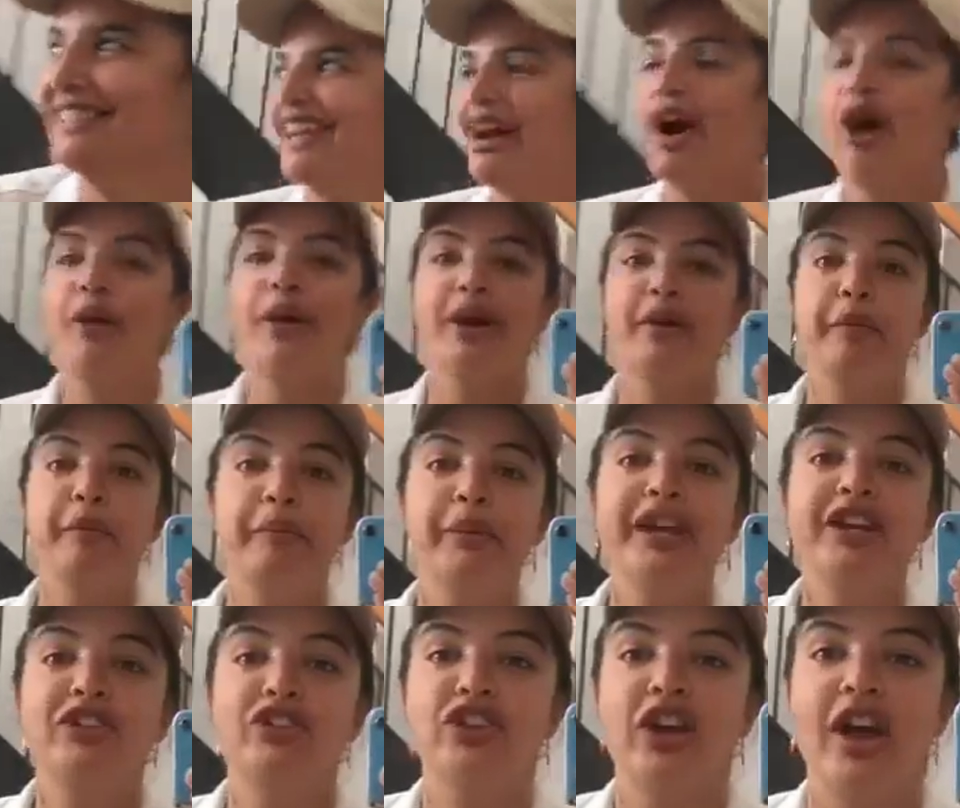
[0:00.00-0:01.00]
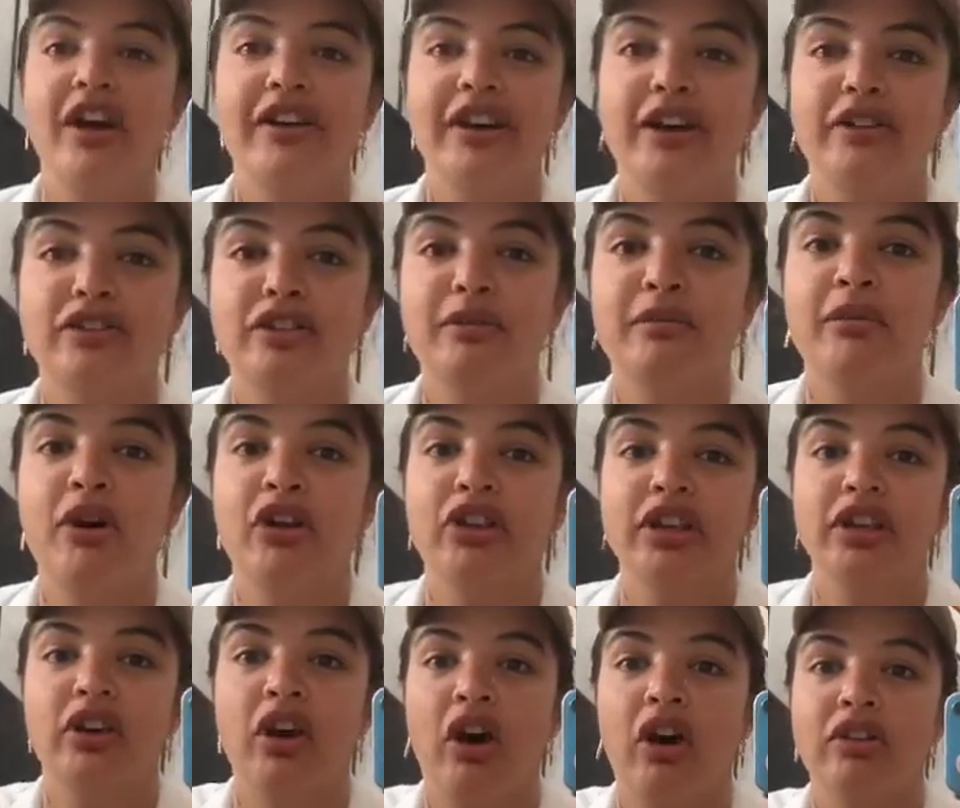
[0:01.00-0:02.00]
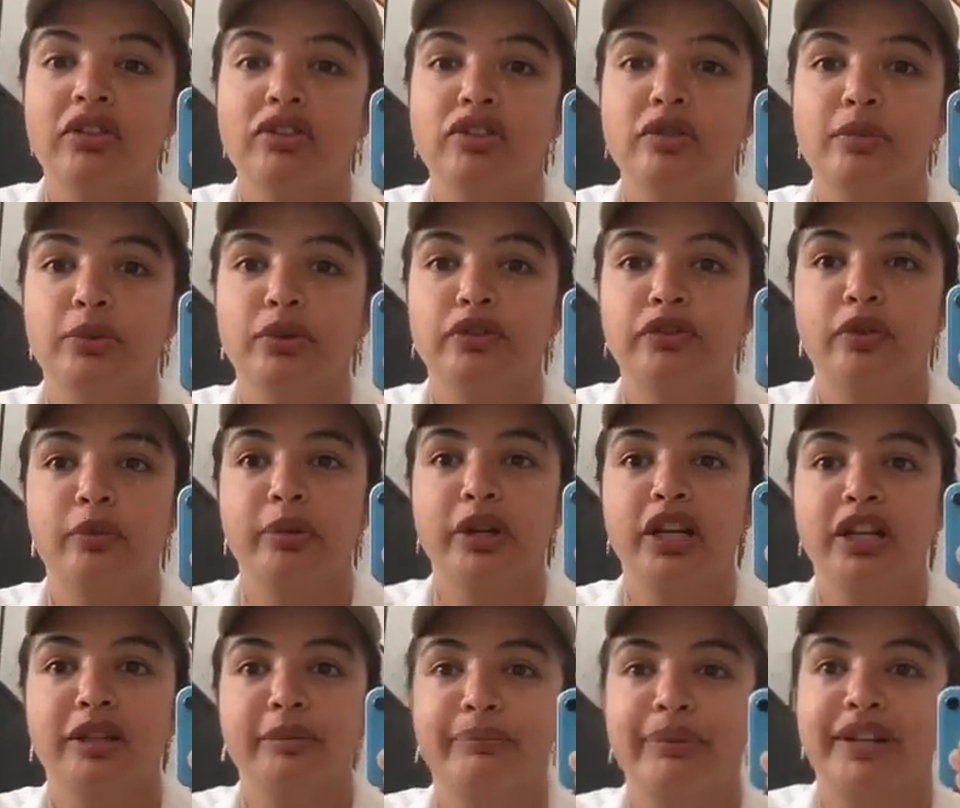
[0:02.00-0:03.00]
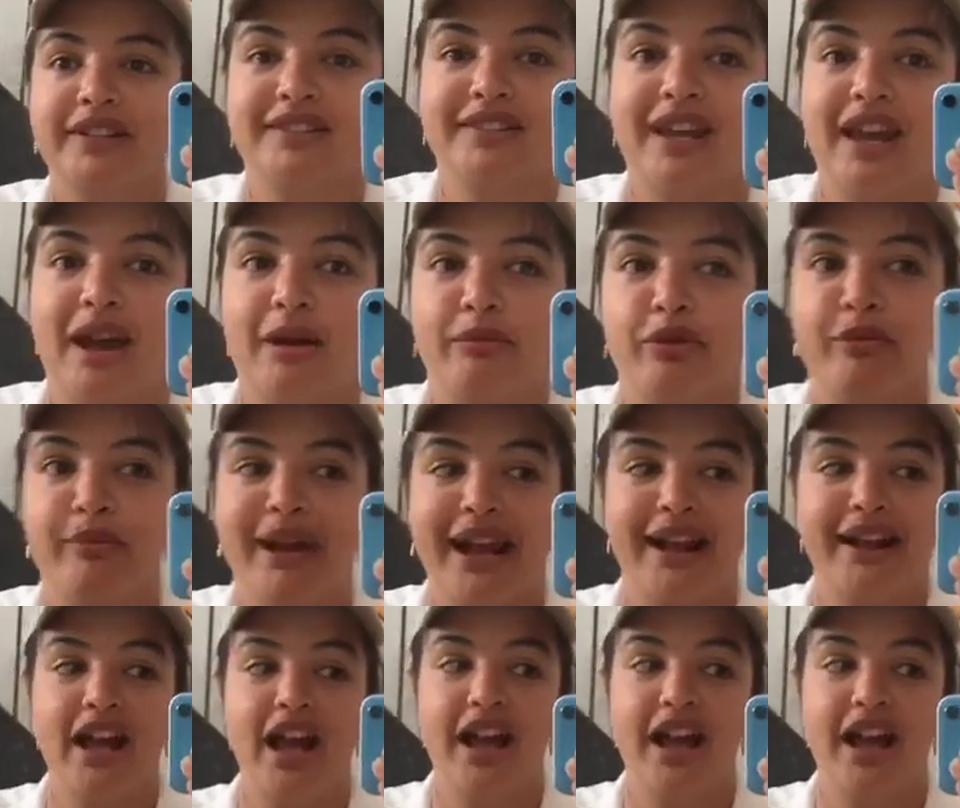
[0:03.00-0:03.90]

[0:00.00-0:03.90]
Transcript: Oh, and a big shout out to Molly Constable for being the best cameraman